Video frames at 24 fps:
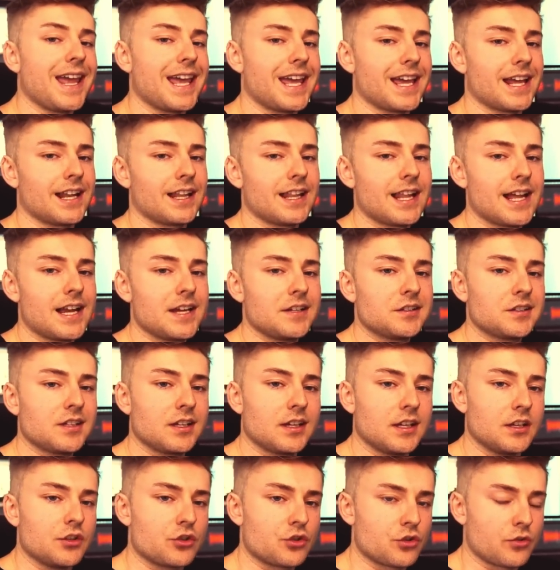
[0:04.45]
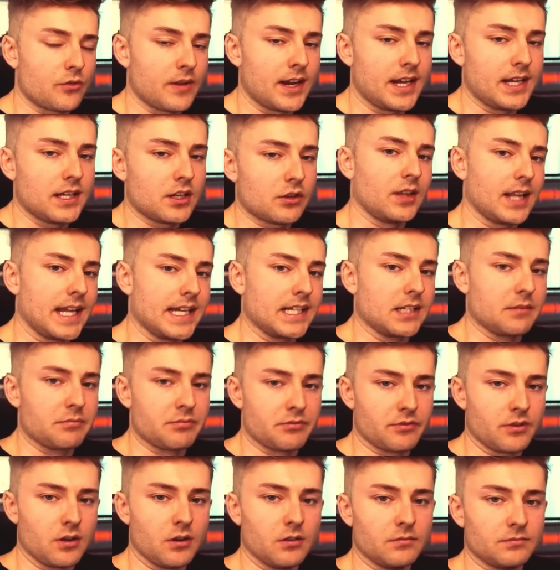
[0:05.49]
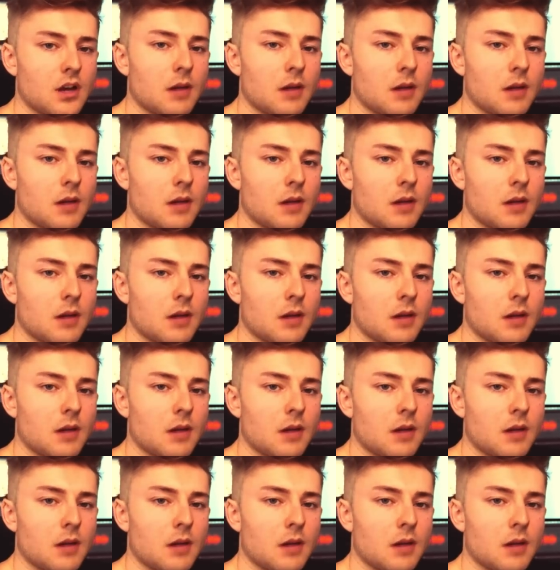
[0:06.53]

analyze and trade like a pro.